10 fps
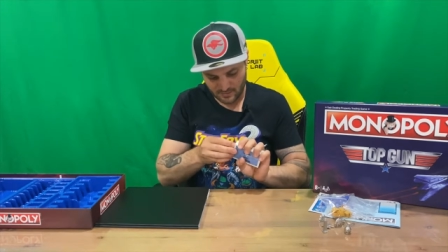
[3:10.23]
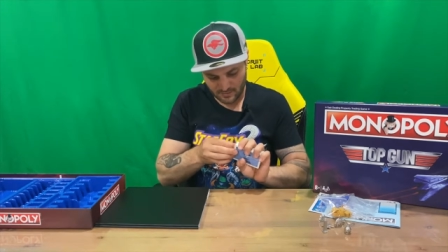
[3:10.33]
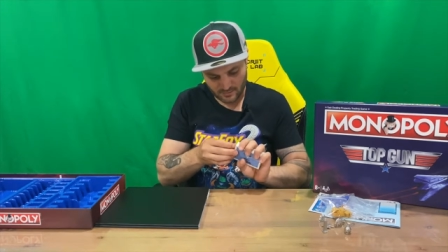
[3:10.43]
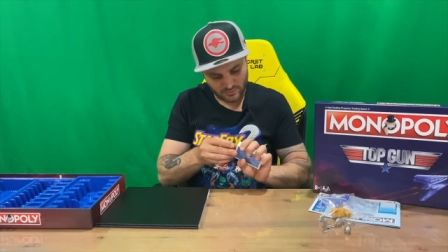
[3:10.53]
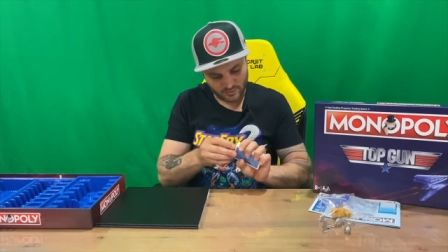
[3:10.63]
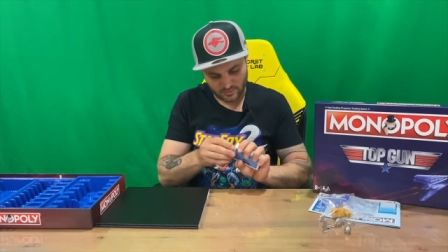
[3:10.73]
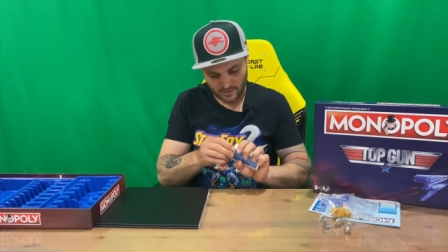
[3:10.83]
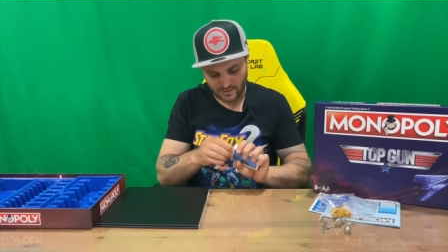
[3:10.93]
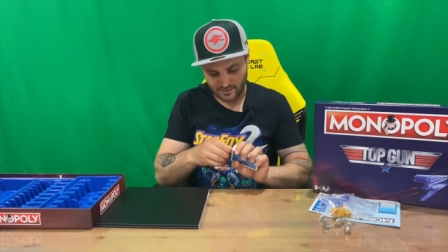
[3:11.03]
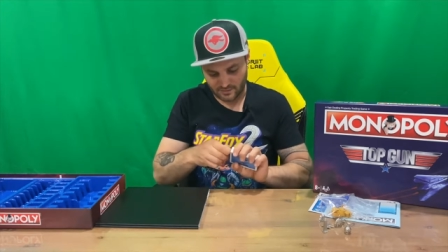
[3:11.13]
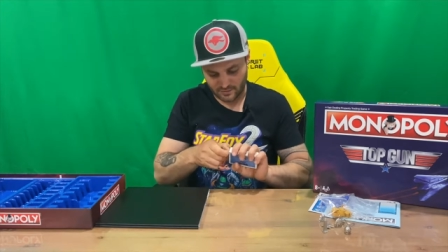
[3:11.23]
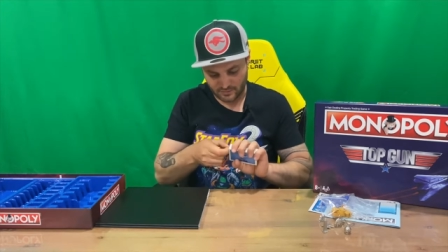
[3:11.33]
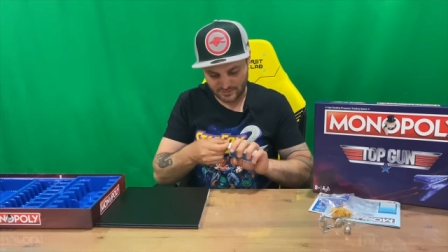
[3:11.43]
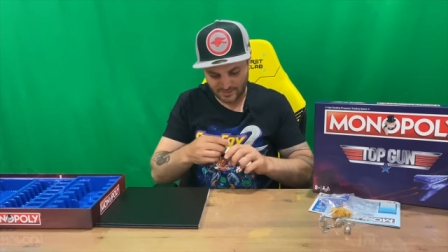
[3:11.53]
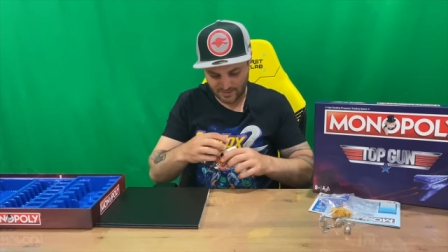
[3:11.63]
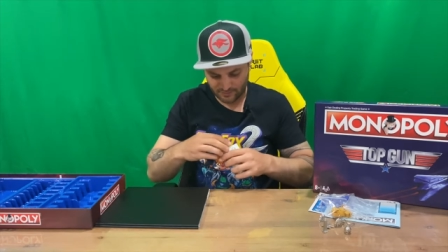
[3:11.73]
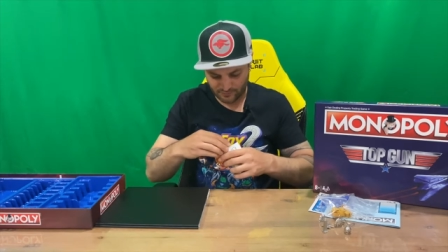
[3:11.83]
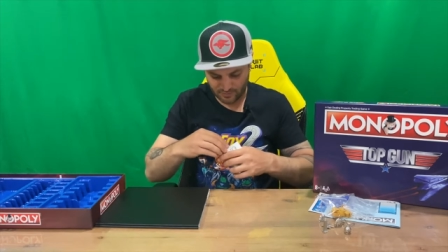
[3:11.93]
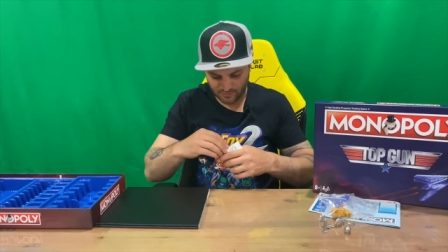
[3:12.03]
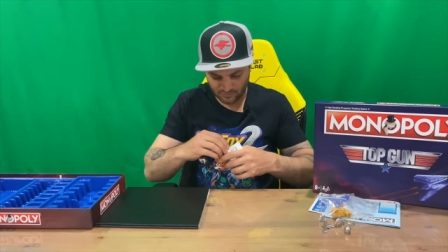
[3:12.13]
Just like getting the content out for you
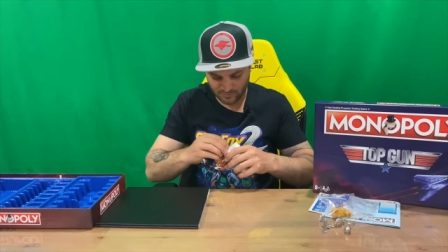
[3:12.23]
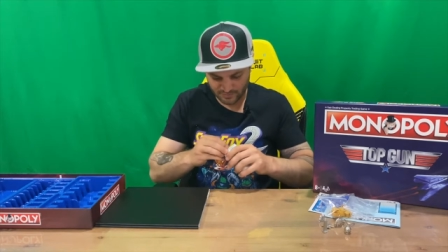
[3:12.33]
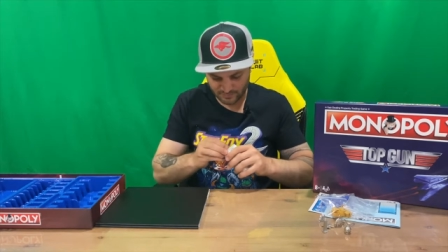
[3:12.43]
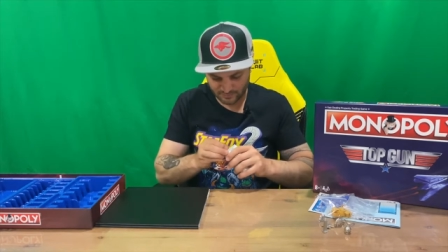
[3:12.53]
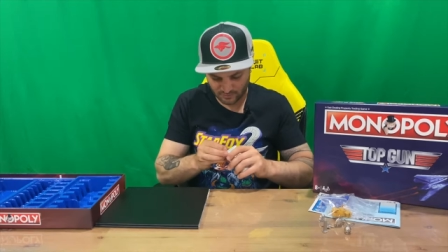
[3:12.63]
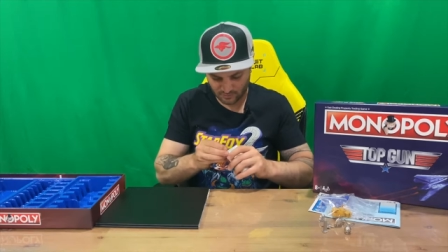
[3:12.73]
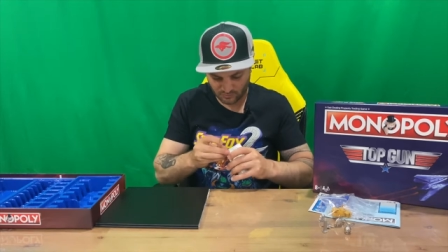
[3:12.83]
guys, so